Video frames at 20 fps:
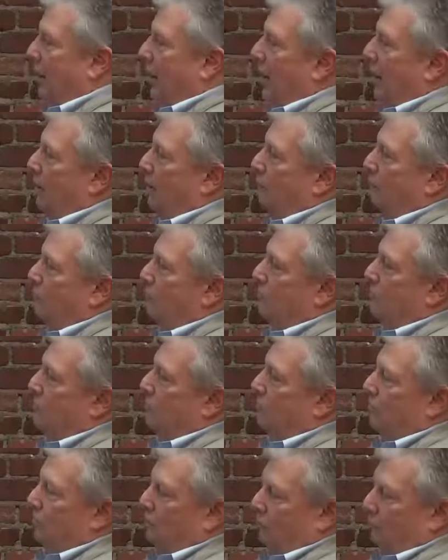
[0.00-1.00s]
I
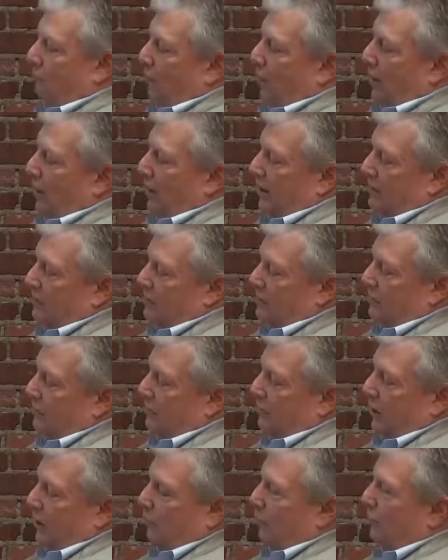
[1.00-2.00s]
thought I'd just
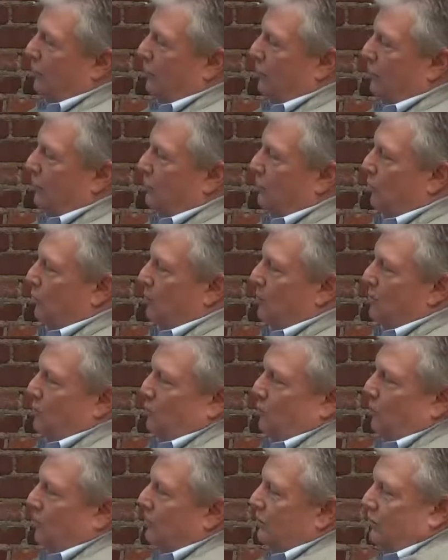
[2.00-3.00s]
start with the first
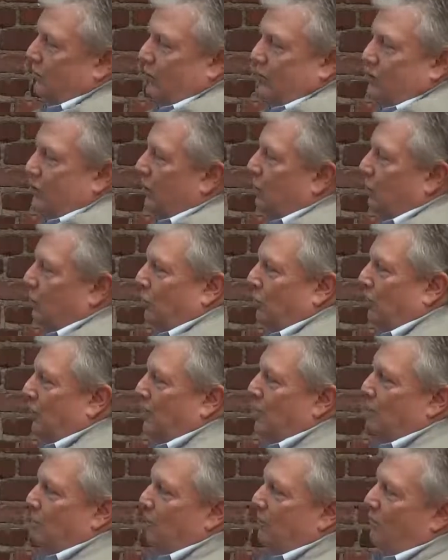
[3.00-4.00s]
question. What's the general
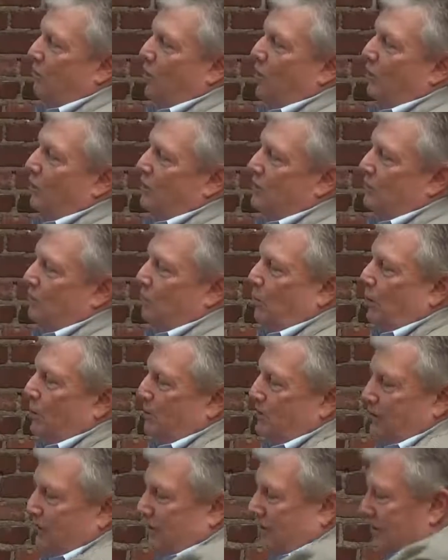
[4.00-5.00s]
theme of all these
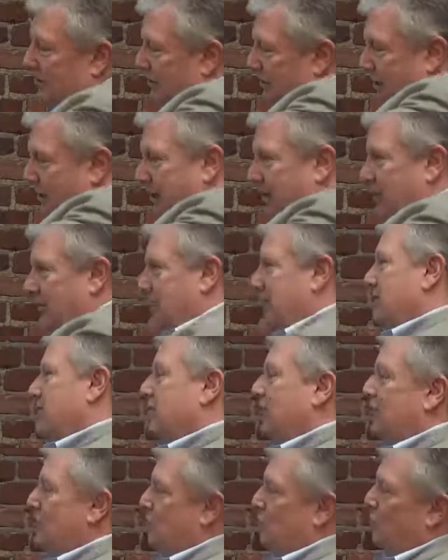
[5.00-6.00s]
books and
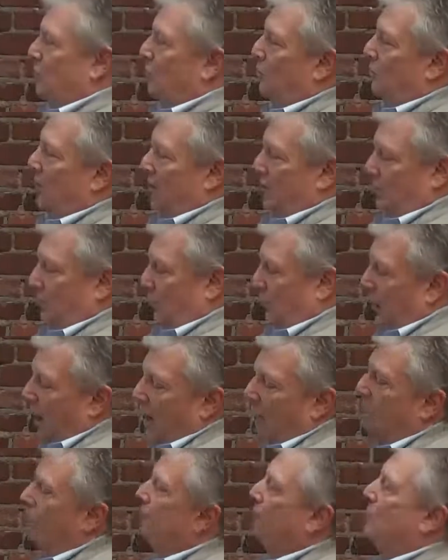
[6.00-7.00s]
things that you're doing in your
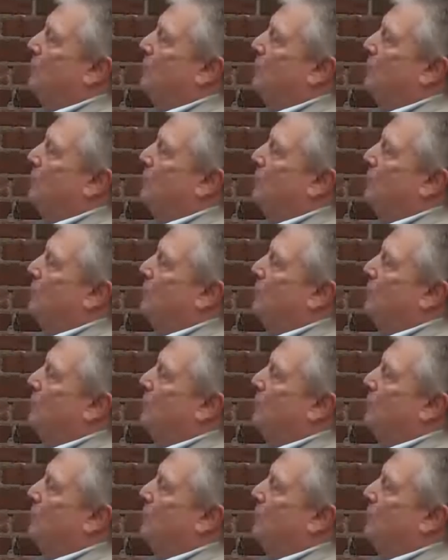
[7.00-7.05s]
life?